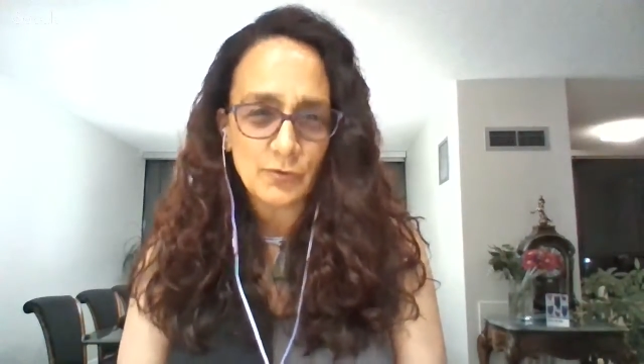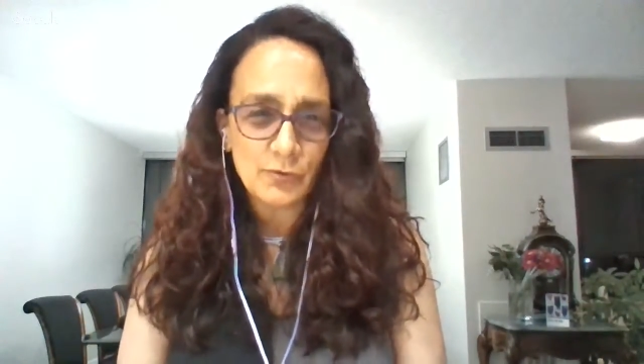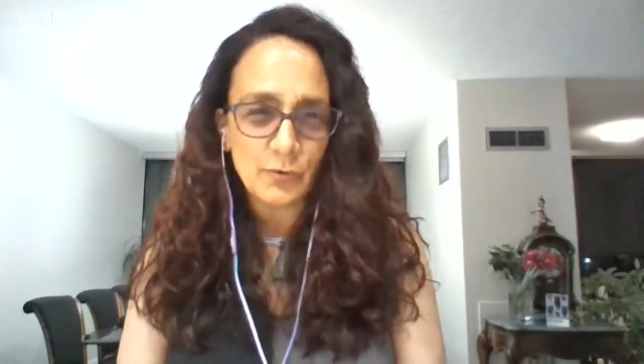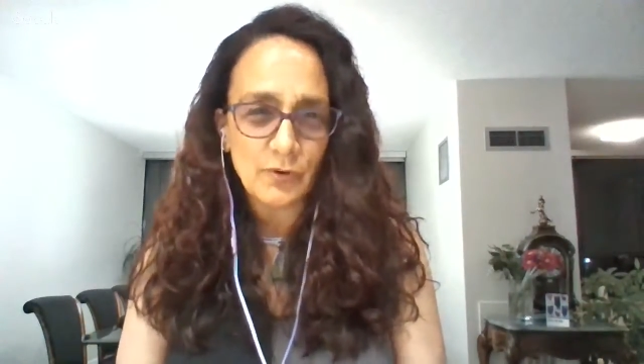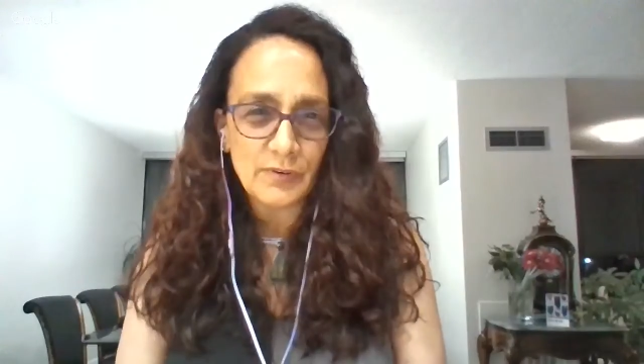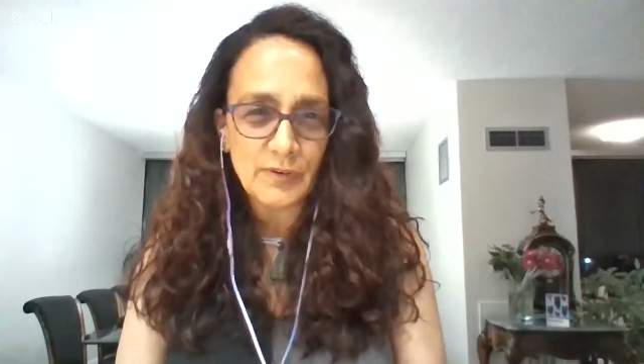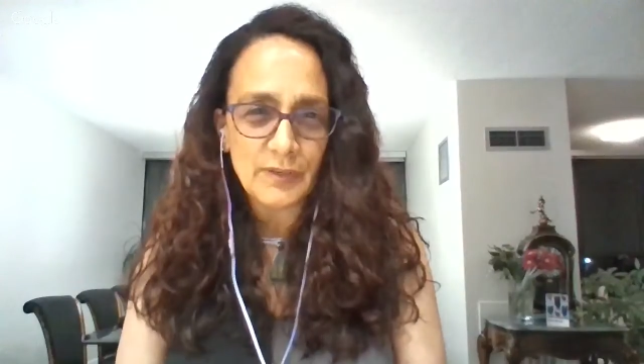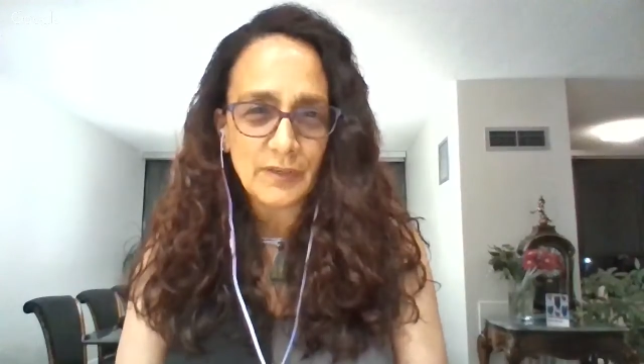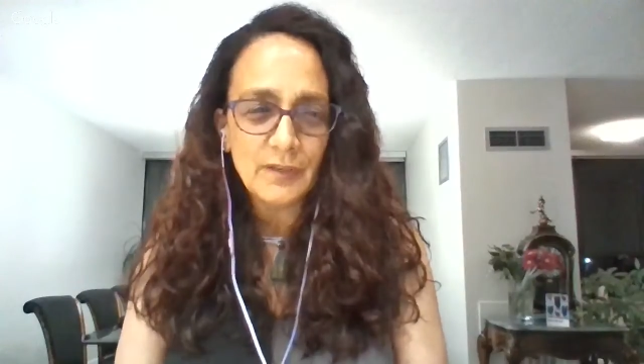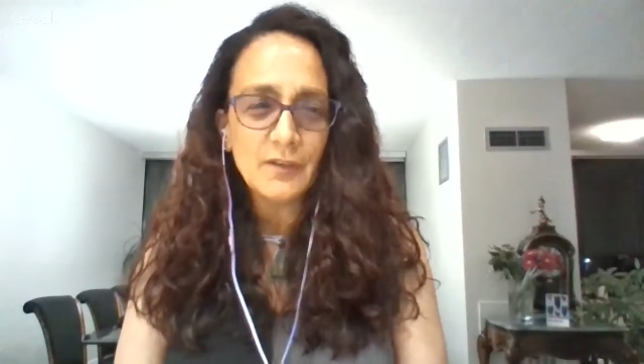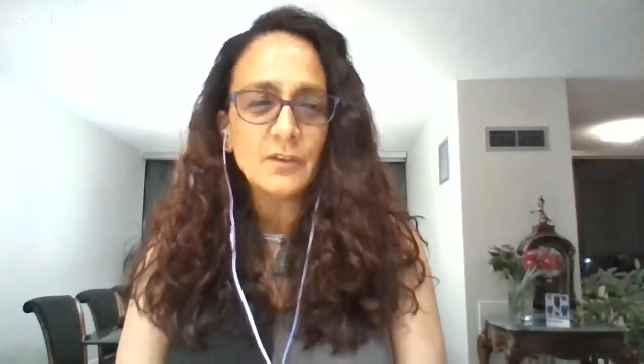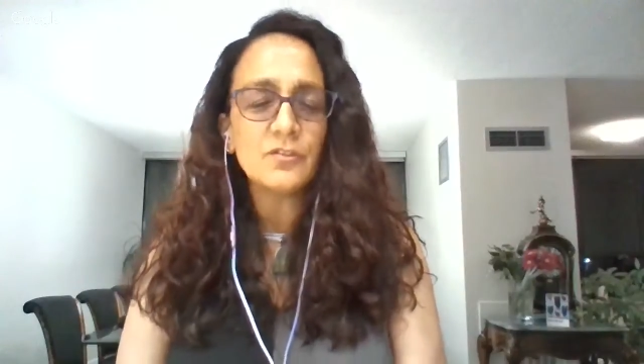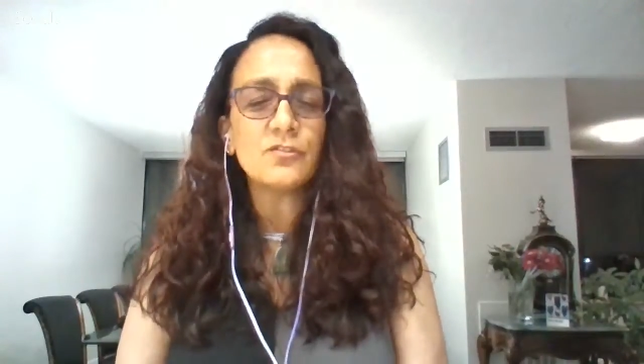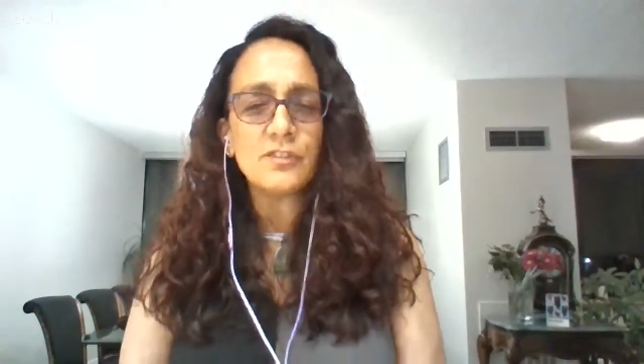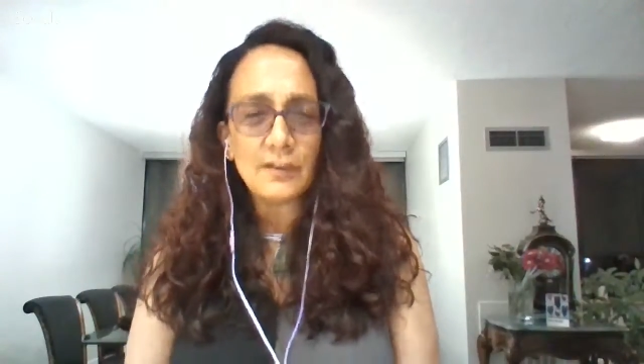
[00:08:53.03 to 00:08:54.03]
story,
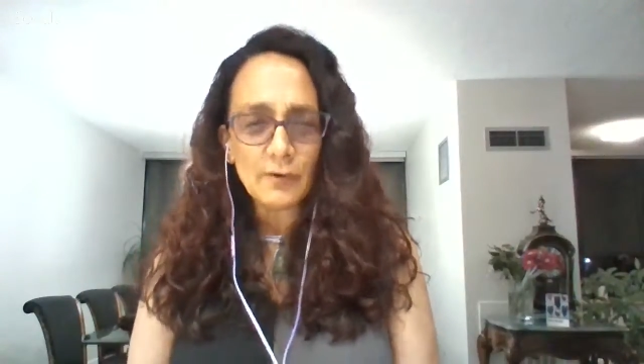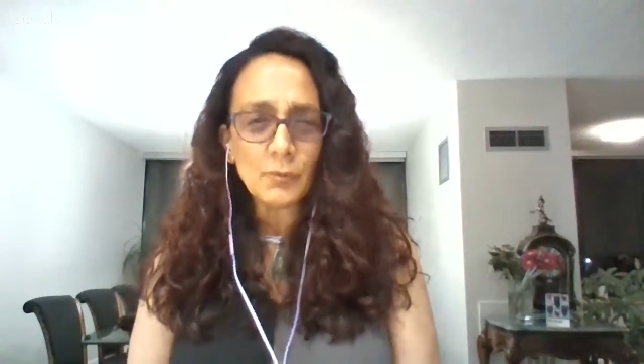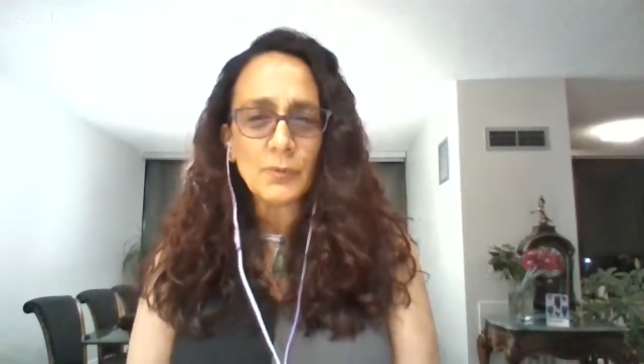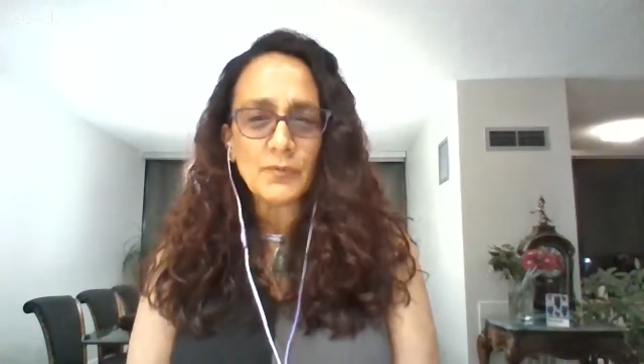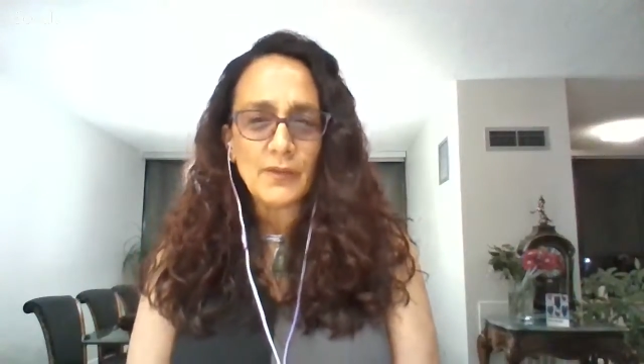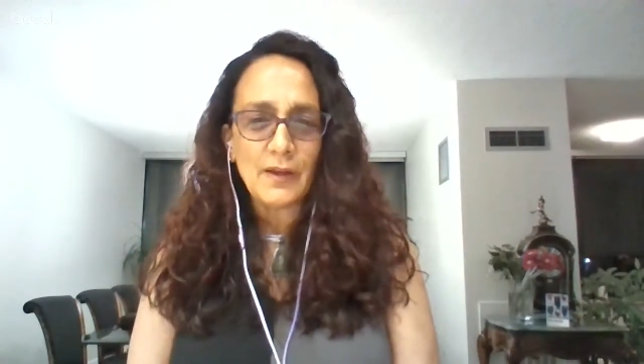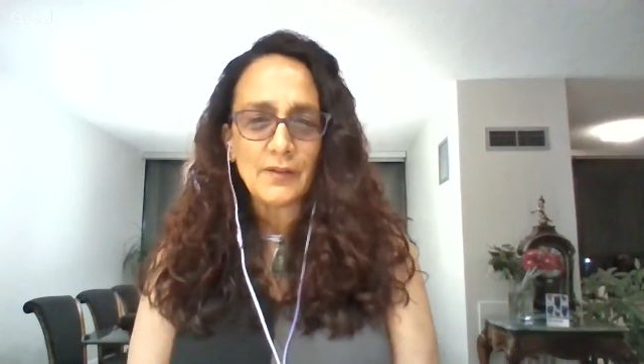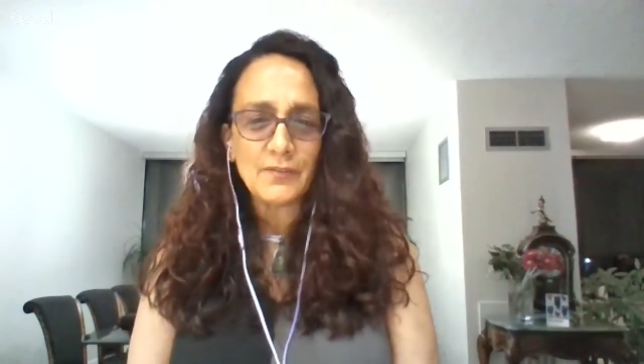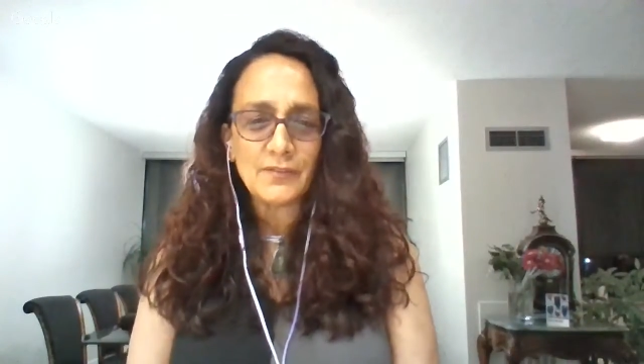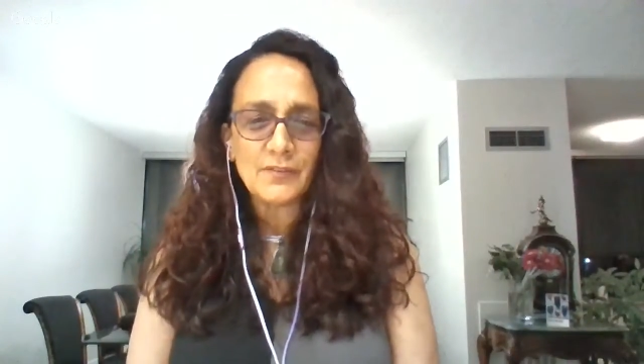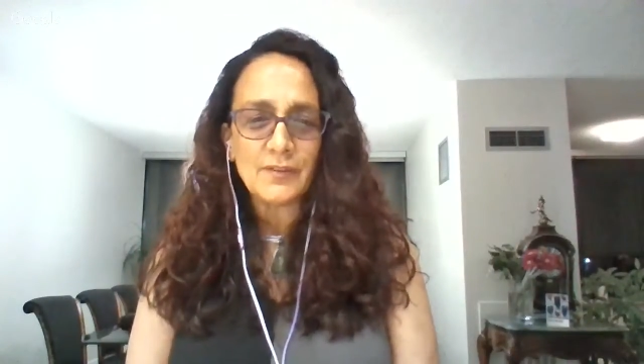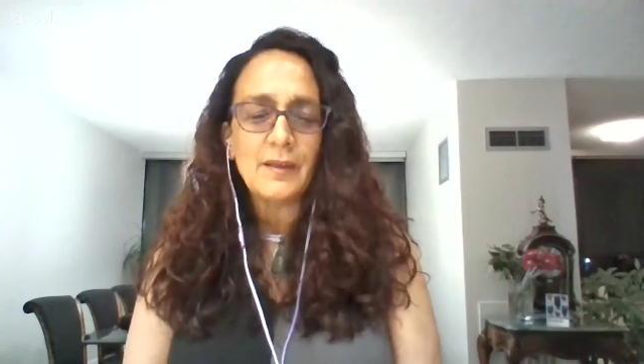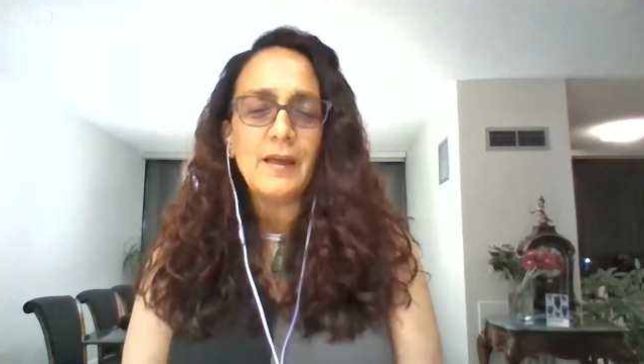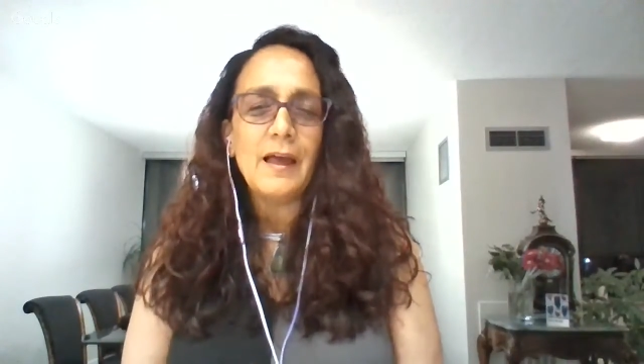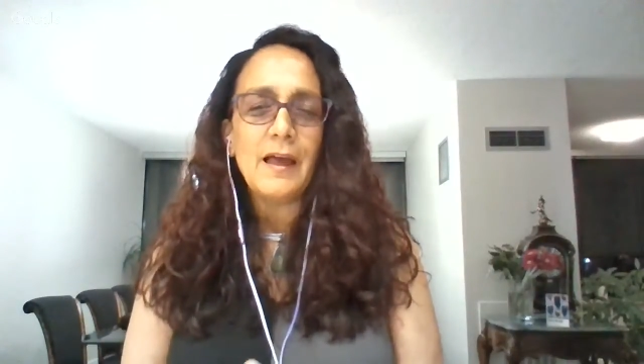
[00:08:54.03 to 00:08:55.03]
share it with us,